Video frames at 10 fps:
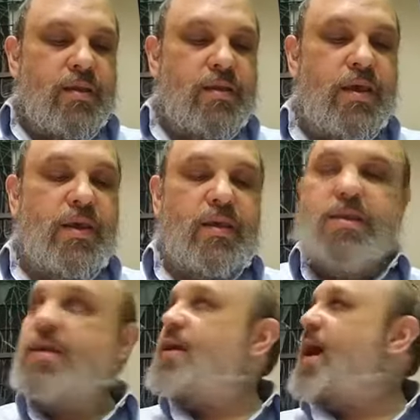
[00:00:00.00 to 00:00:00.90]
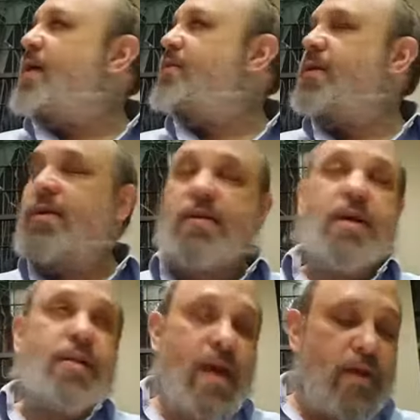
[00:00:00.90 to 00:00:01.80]
the the irony,
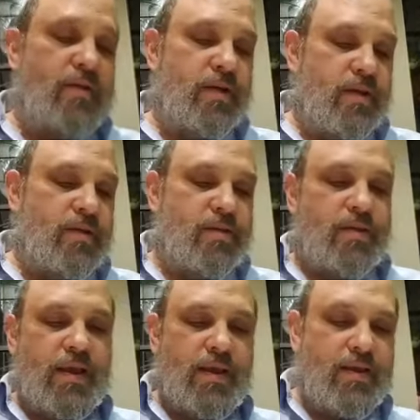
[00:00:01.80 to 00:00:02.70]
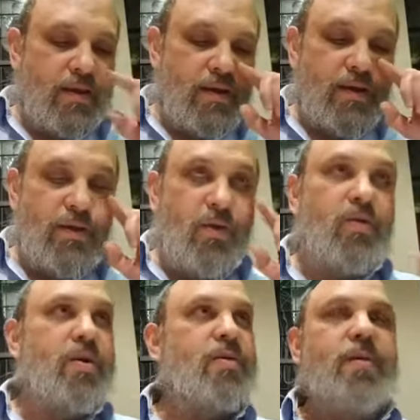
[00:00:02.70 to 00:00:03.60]
not the irony, is it's like uh,
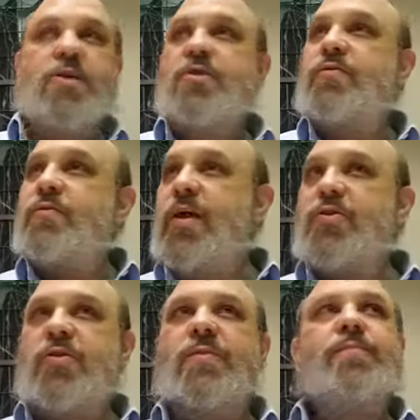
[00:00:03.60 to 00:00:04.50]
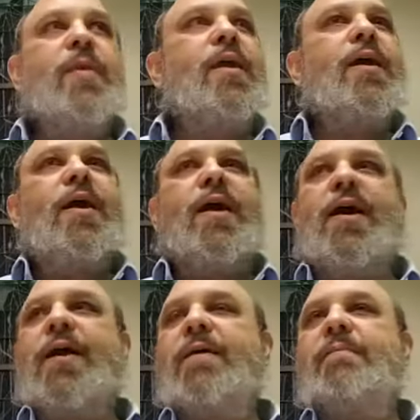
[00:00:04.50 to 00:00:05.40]
always measure for measure.
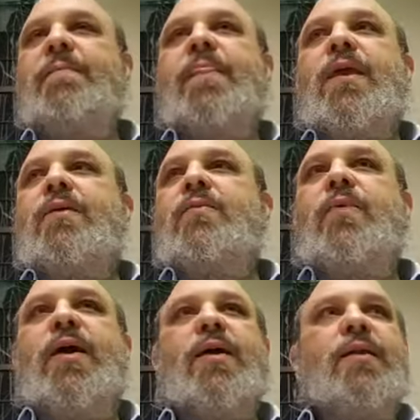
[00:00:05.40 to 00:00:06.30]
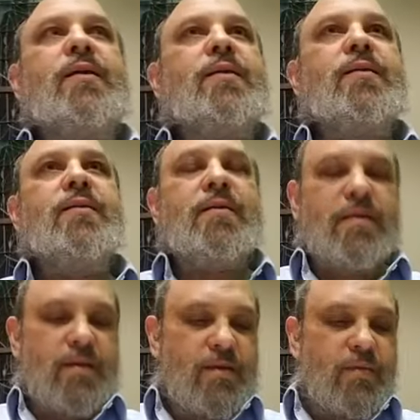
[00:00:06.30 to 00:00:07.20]
Um, when
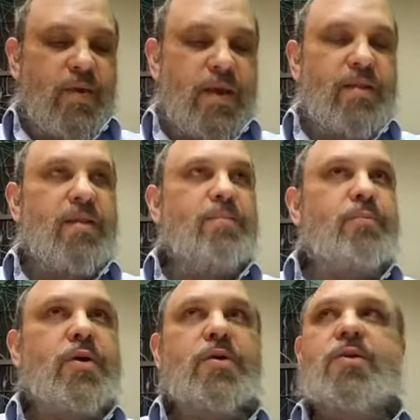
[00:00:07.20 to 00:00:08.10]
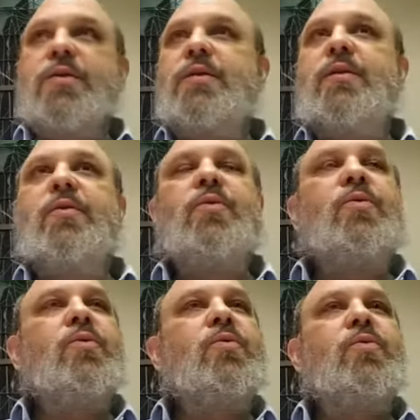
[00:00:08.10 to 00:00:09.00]
when the person
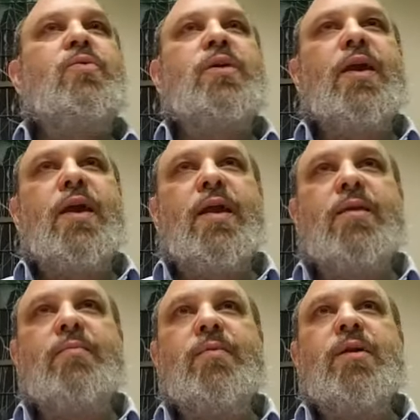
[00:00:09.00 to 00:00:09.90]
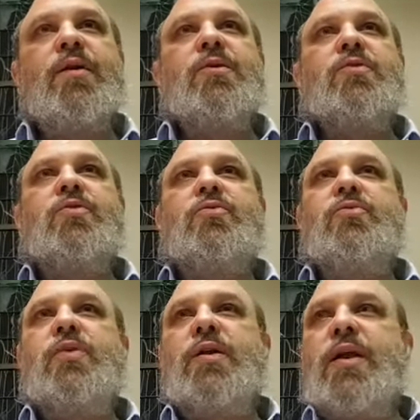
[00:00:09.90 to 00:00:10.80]
who came
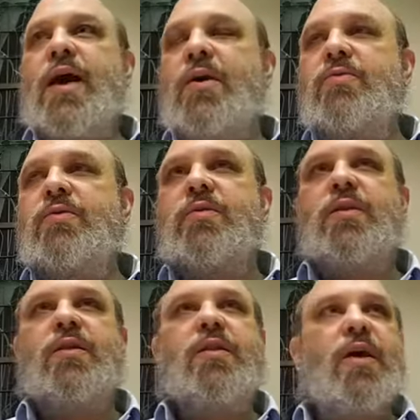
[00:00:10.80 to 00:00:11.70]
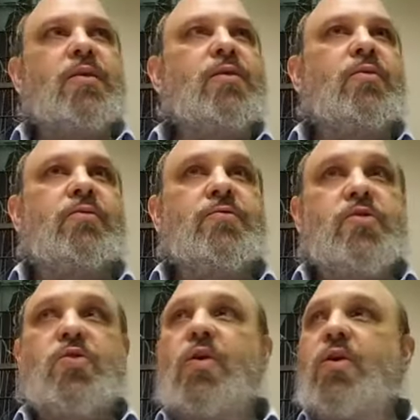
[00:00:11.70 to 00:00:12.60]
to announce the death of
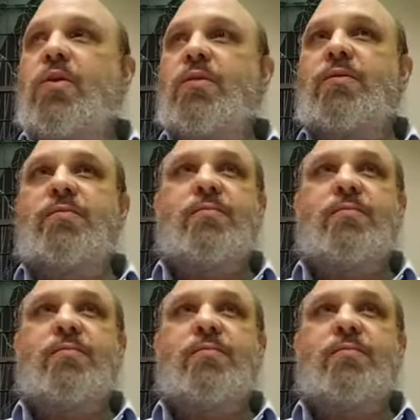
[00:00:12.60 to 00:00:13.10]
Saul